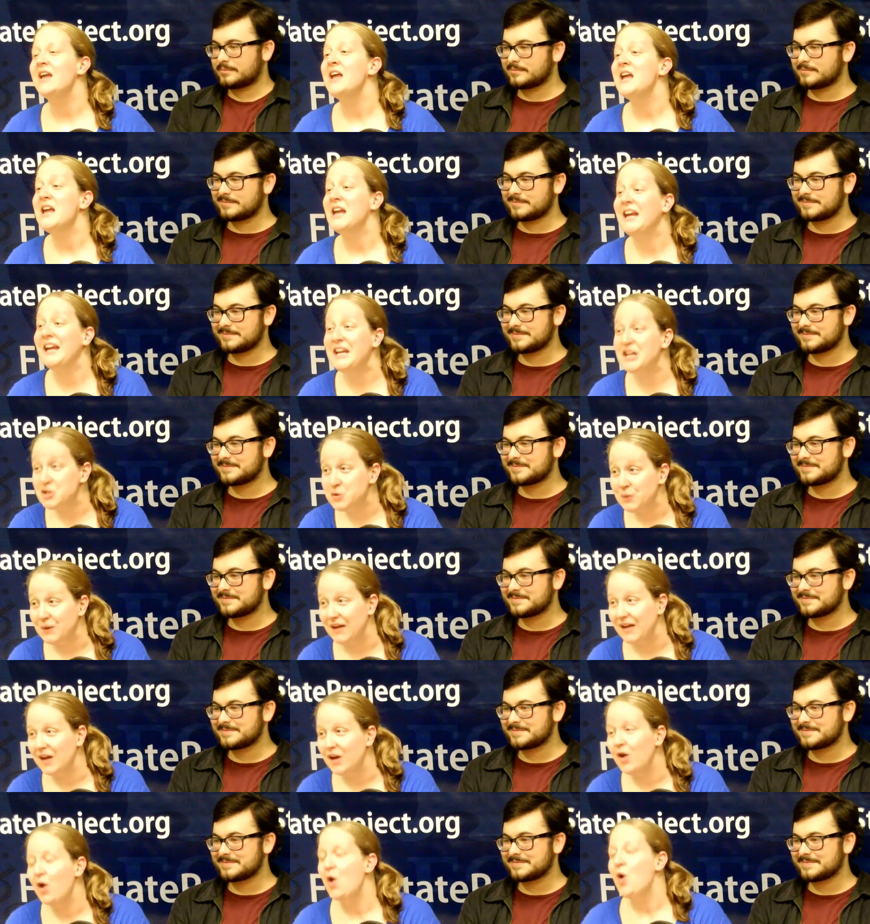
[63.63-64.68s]
Speaker 1: Each week,
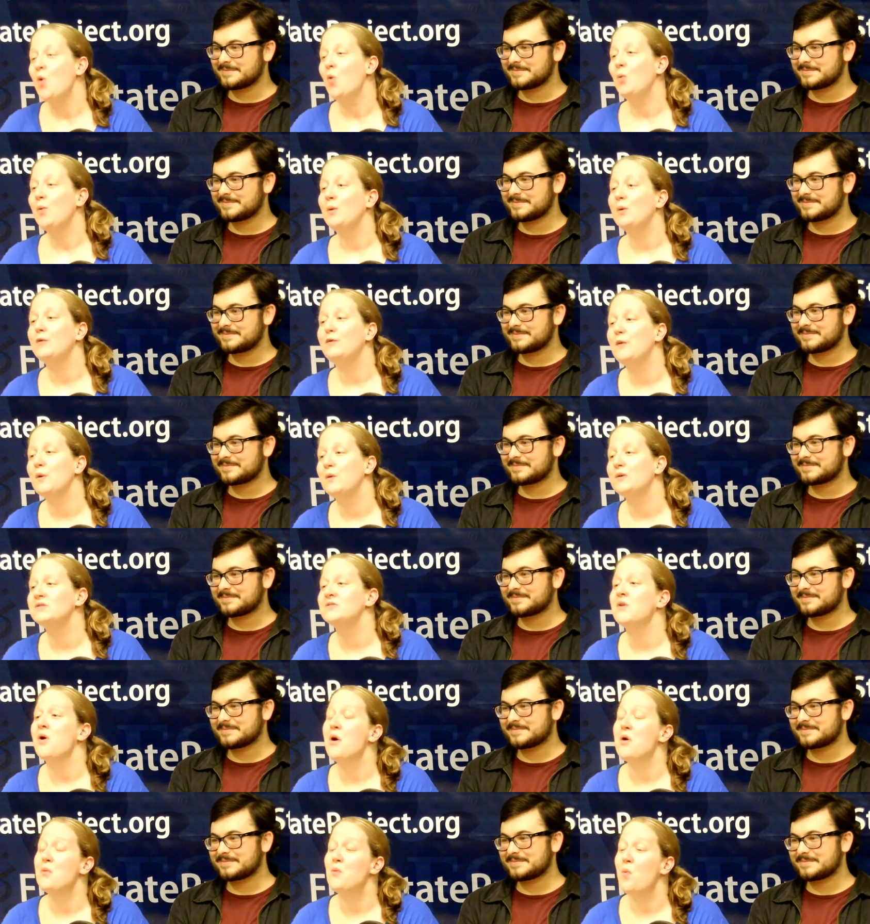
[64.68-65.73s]
we will focus
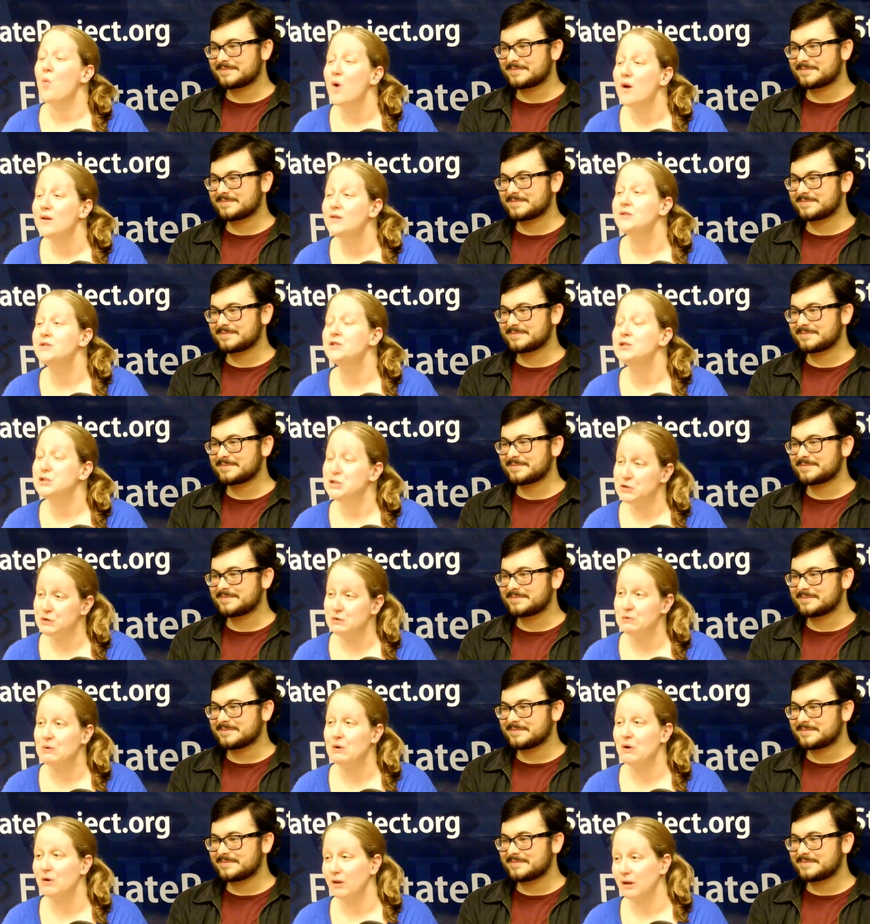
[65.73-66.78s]
on 1 to 2
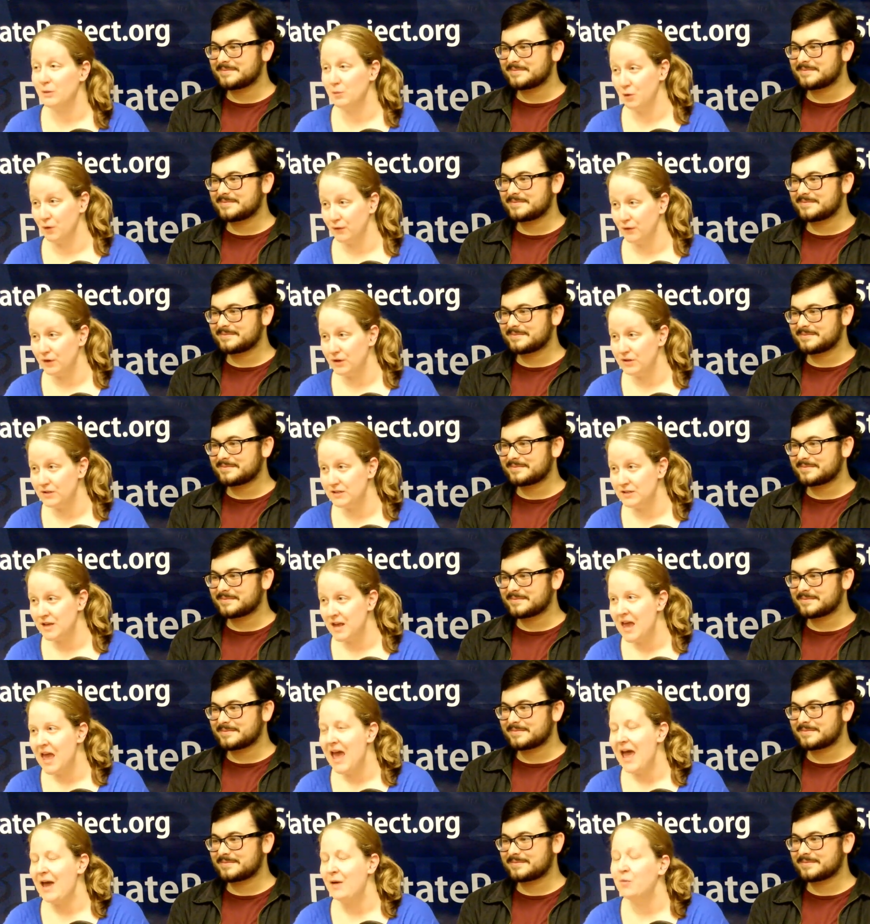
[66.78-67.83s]
early movers
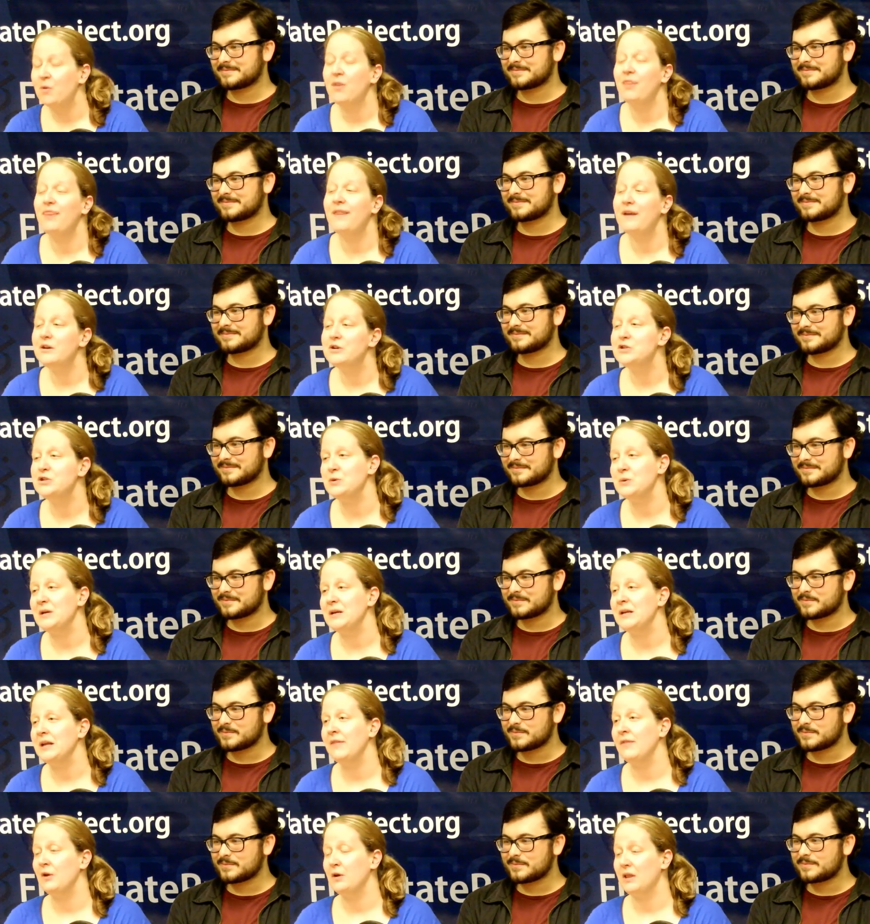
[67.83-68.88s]
and what they're doing in
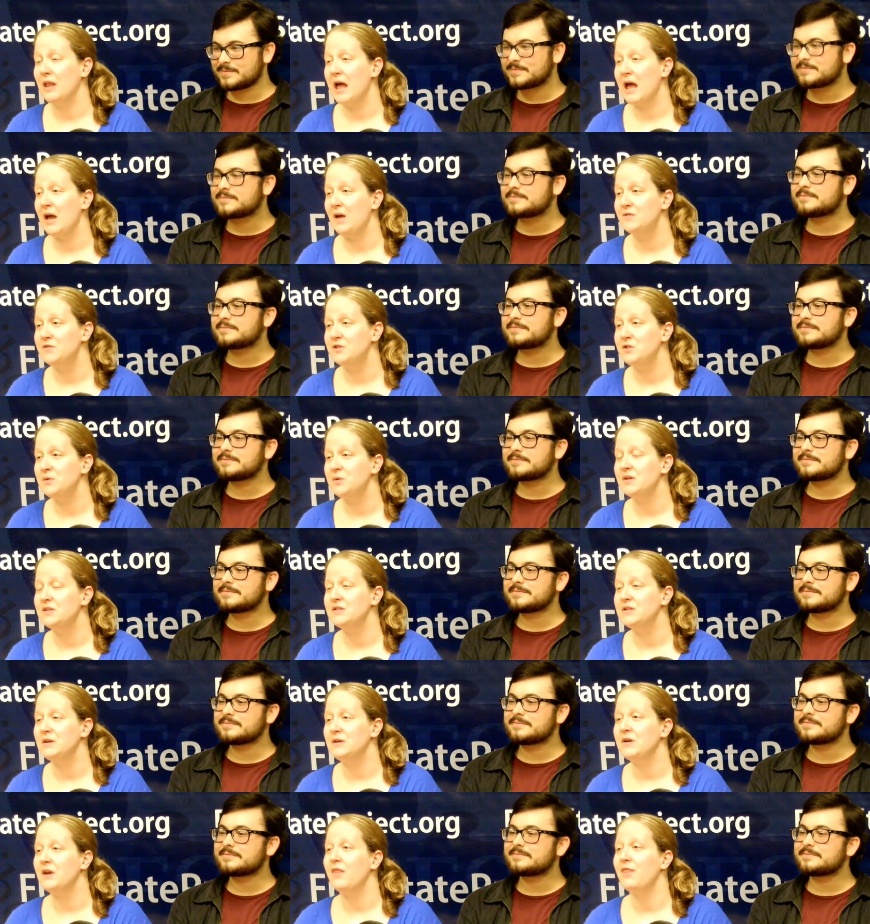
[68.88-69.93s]
their lives to exert
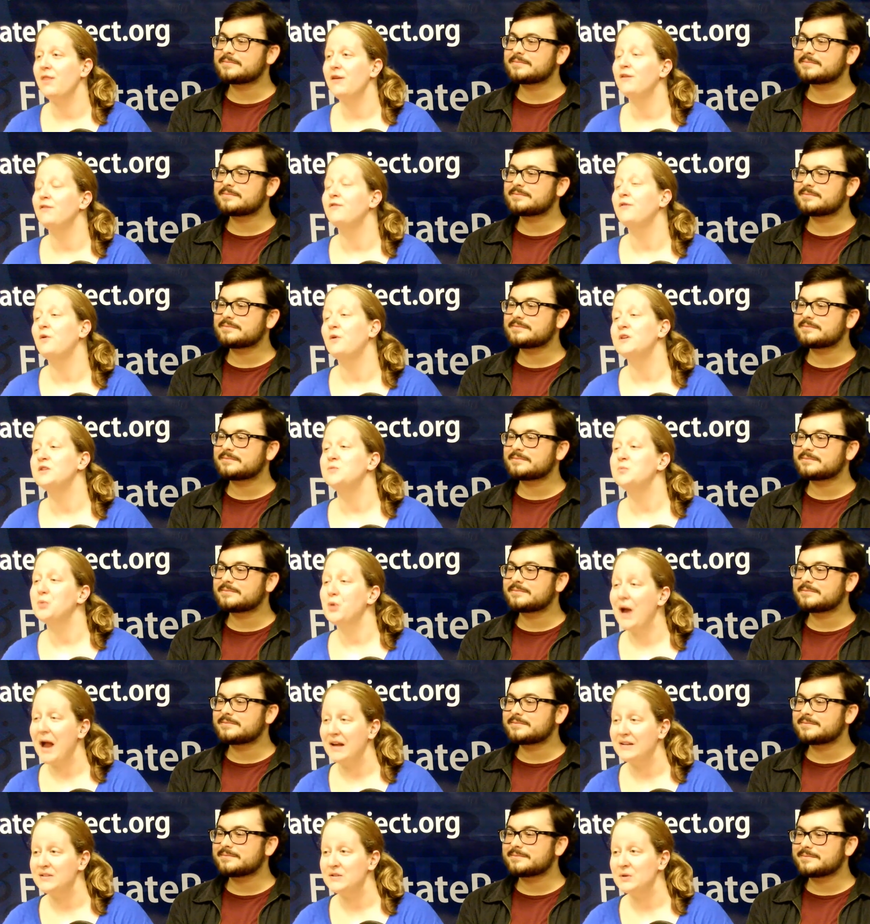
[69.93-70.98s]
their fullest
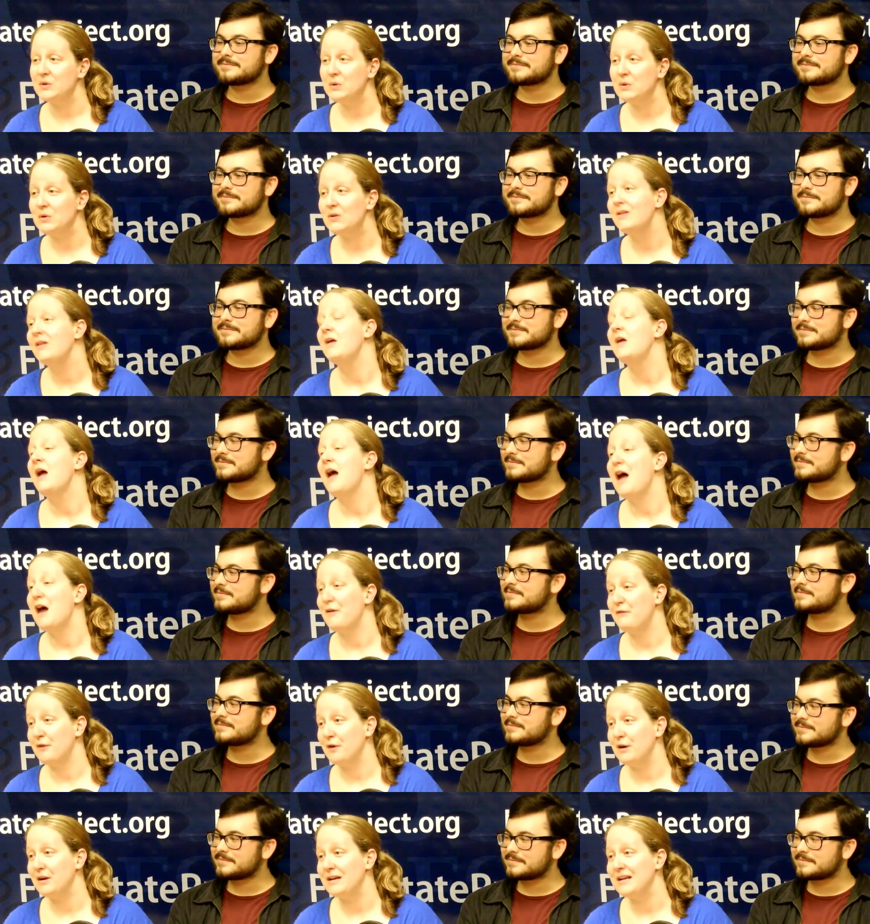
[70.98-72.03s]
practical
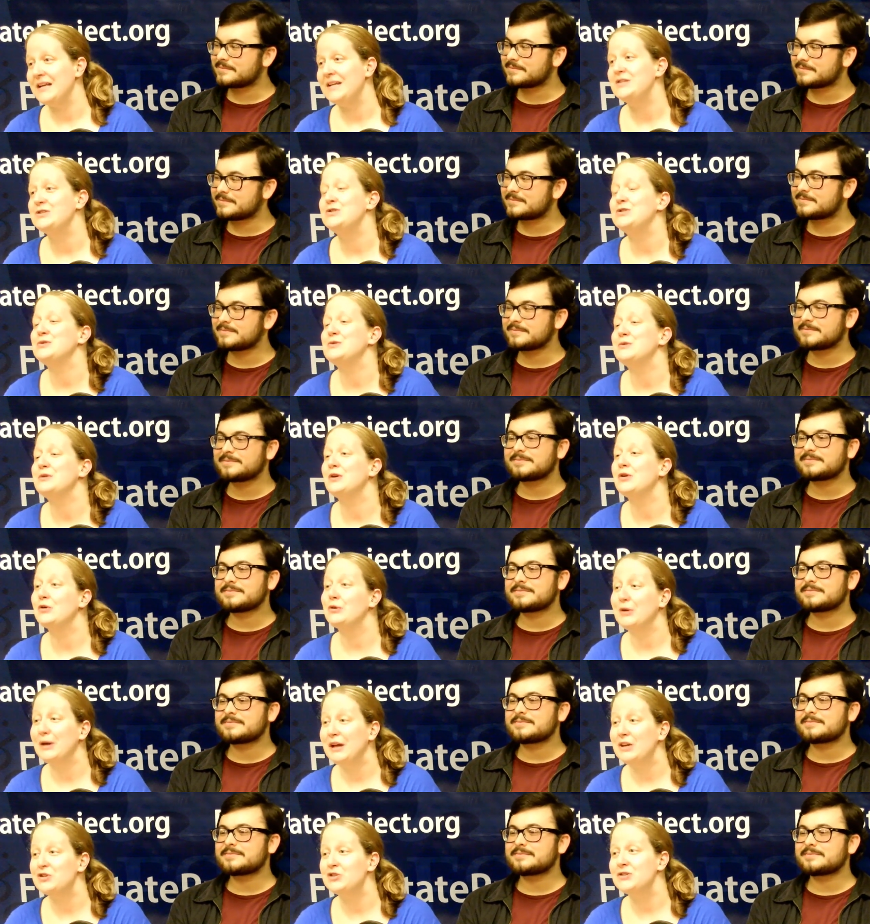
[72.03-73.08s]
effort into the
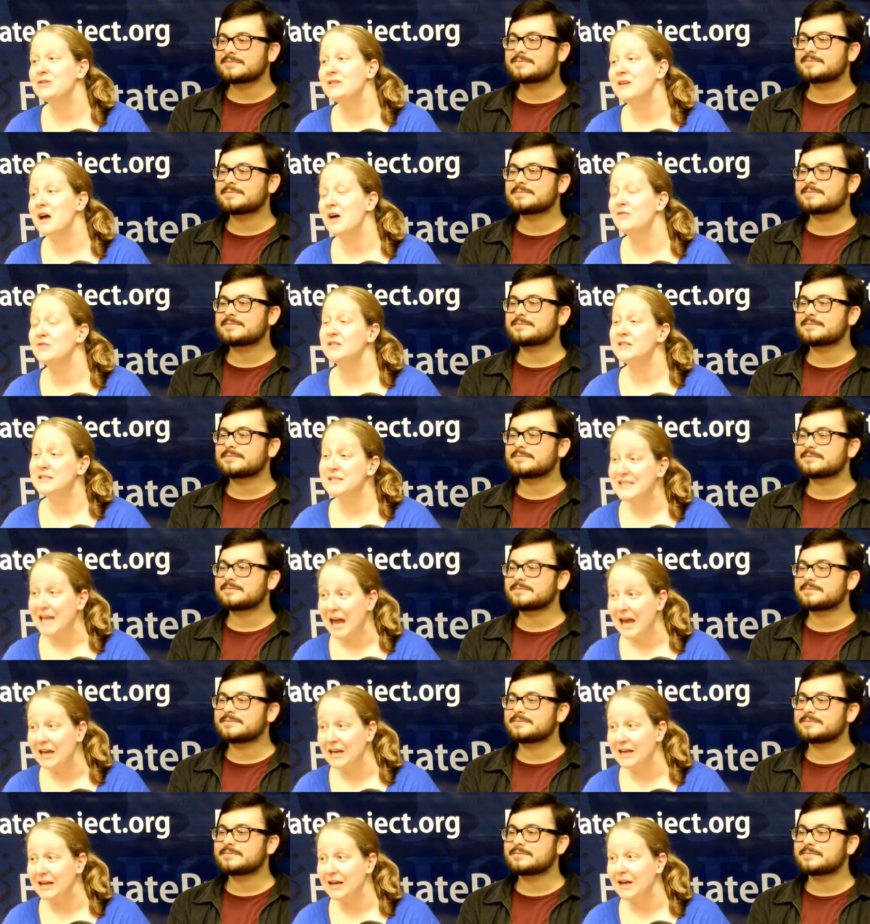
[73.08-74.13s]
creation of a
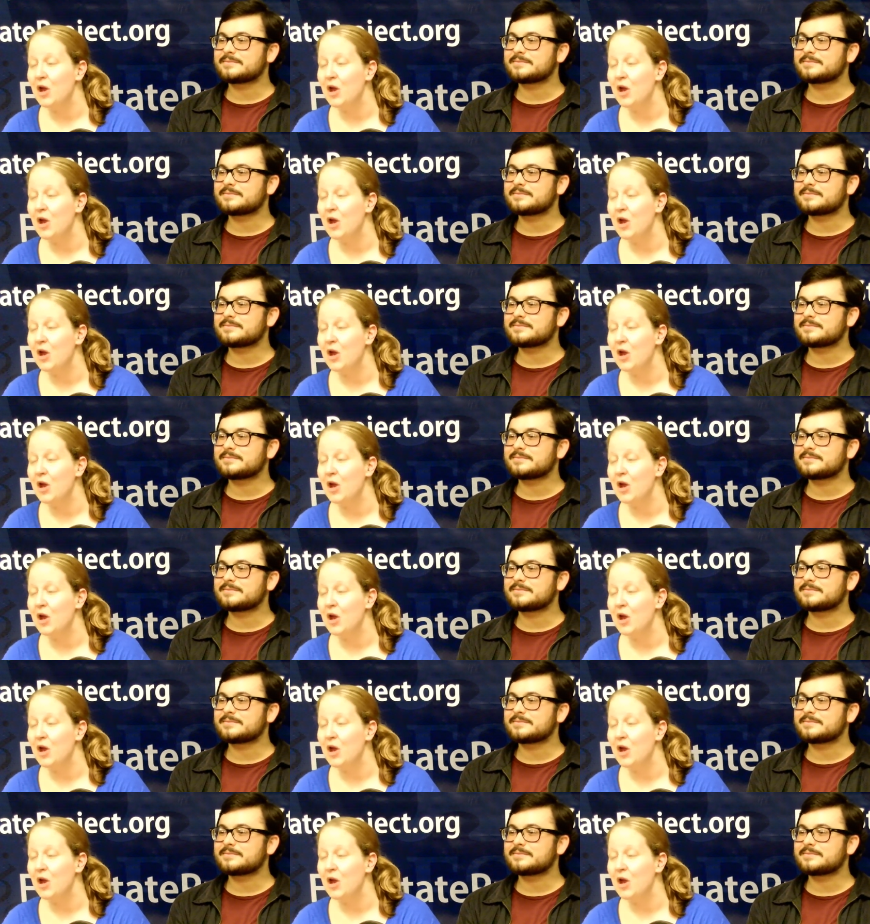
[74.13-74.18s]
society